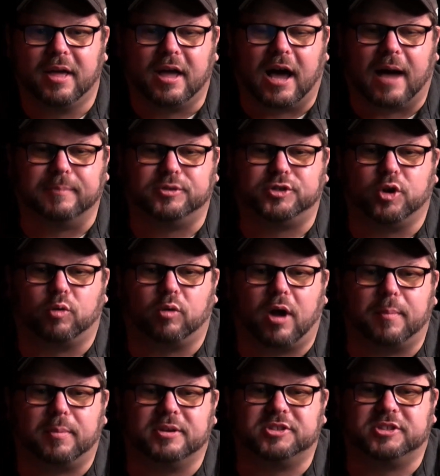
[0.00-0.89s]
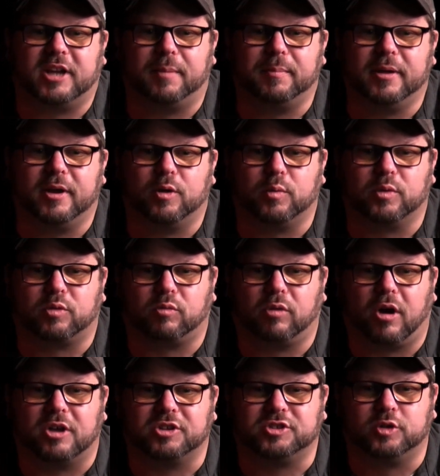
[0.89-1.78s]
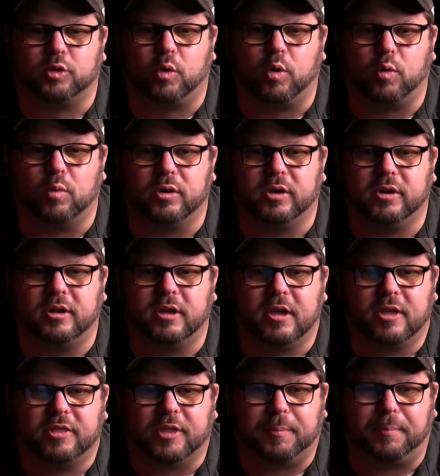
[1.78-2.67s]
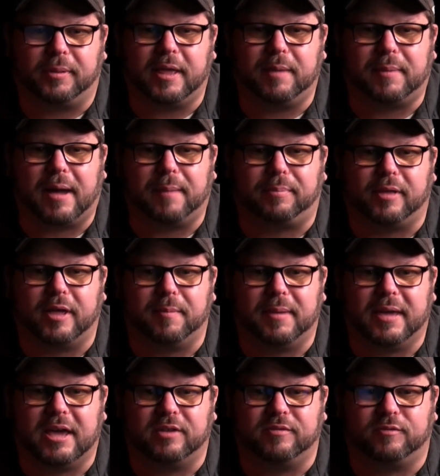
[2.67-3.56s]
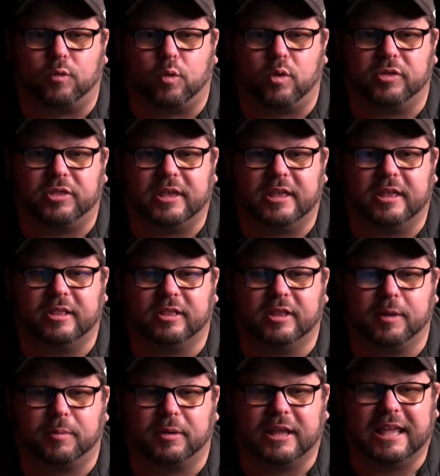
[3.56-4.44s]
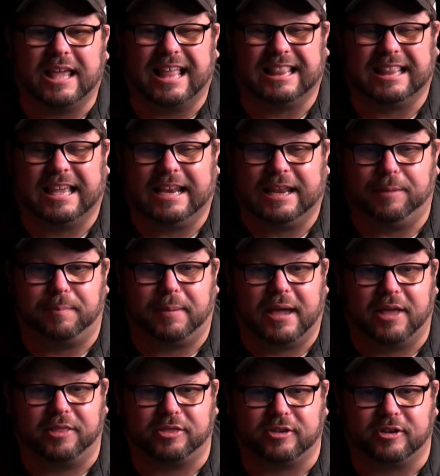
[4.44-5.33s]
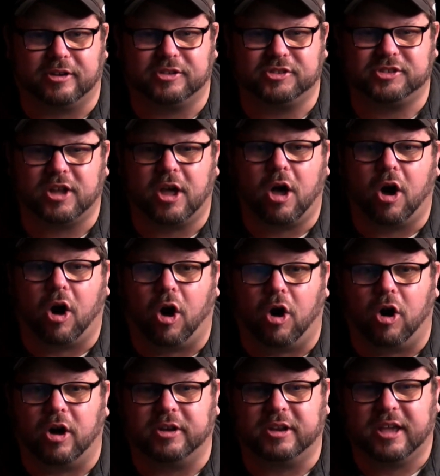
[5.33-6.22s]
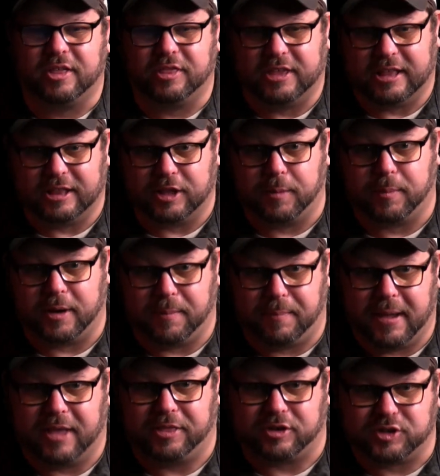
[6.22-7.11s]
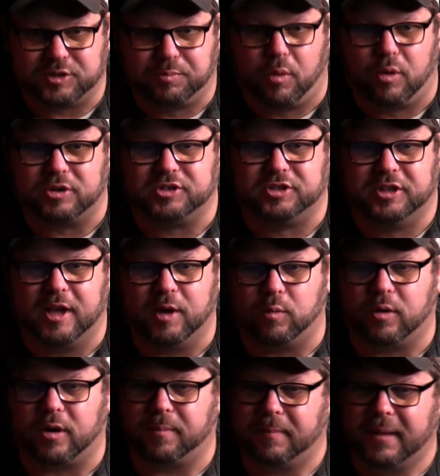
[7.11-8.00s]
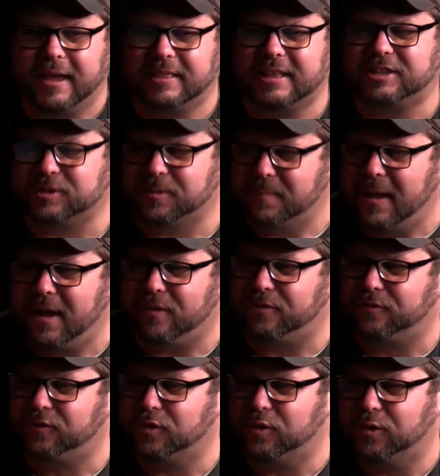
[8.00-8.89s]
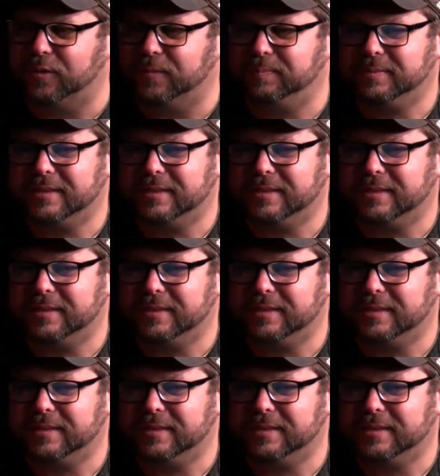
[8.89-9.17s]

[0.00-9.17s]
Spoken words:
I'm Joe Roberts, and I'm here with Ross Norwood, the play-by-play man for the Liberty Lady Panthers on the Liberty Panther Sports Network. Man, that's a mouthful.